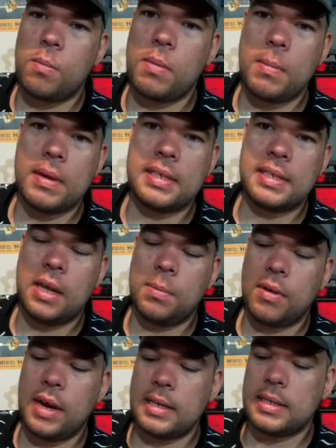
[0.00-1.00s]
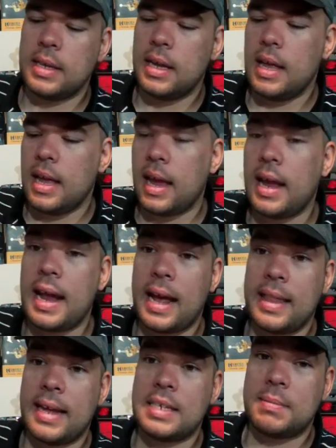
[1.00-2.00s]
maybe a sale price and add
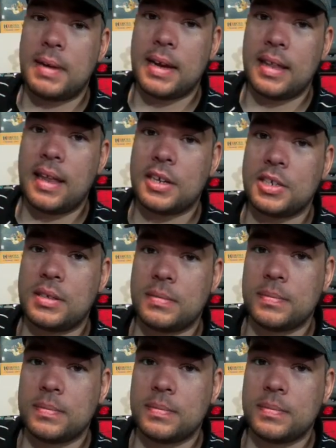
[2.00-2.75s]
that to my collection.